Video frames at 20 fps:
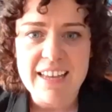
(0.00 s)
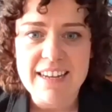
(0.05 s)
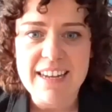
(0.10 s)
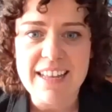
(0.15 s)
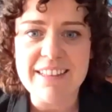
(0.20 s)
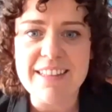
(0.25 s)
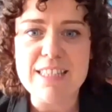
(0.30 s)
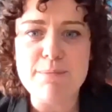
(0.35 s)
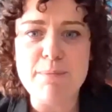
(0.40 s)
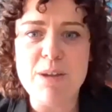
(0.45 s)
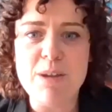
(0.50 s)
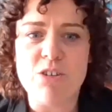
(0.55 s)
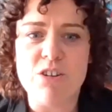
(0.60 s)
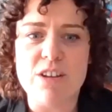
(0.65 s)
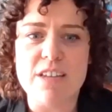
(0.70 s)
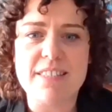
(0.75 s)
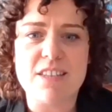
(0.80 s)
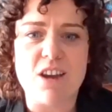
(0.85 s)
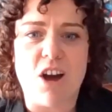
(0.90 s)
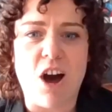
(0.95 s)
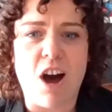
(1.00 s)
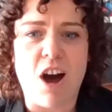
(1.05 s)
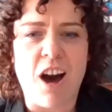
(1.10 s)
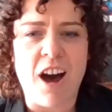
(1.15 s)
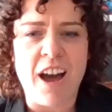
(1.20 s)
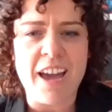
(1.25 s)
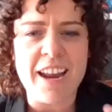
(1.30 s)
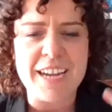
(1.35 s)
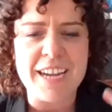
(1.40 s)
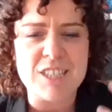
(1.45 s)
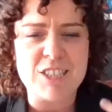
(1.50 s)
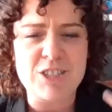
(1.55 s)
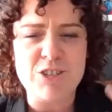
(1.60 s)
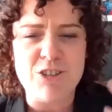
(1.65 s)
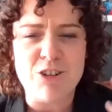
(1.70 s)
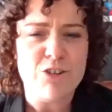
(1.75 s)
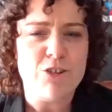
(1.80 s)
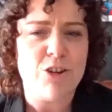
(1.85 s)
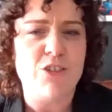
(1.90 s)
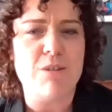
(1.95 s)
Now, let's be honest, I
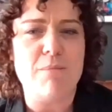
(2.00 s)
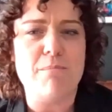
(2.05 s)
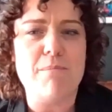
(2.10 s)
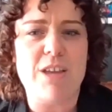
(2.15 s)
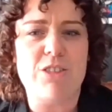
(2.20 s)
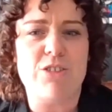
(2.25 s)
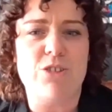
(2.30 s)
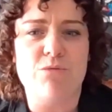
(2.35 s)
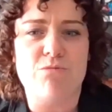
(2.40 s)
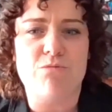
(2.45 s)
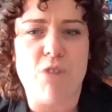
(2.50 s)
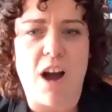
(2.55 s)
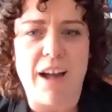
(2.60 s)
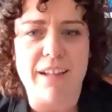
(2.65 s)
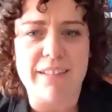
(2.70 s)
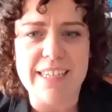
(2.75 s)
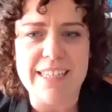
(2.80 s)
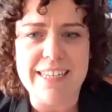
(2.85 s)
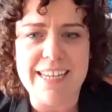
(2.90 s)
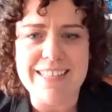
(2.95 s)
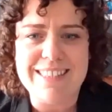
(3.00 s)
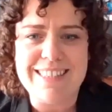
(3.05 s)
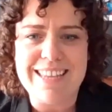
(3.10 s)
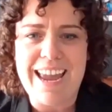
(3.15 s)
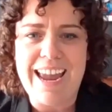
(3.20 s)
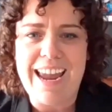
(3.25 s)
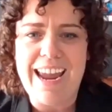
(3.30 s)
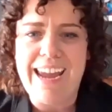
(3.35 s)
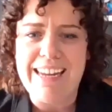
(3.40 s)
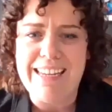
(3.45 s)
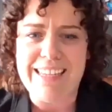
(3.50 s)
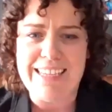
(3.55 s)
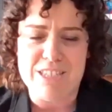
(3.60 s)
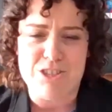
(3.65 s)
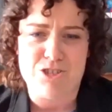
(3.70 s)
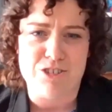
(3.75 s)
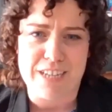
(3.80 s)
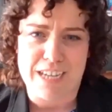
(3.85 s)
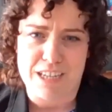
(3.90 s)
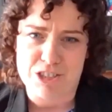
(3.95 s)
actually don't know that Matthew Reilly needs any
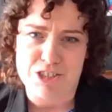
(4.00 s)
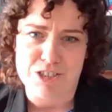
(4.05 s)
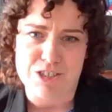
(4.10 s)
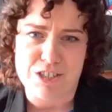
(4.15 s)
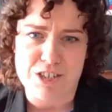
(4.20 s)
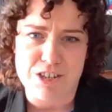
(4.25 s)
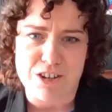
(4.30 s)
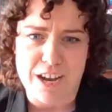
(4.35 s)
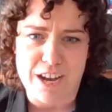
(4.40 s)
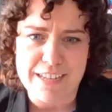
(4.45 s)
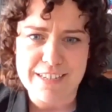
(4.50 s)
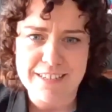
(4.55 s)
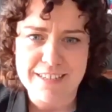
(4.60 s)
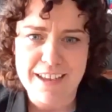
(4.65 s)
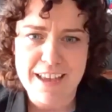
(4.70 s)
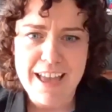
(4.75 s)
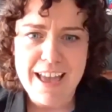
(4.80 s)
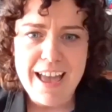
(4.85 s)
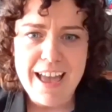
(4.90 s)
introduction tonight.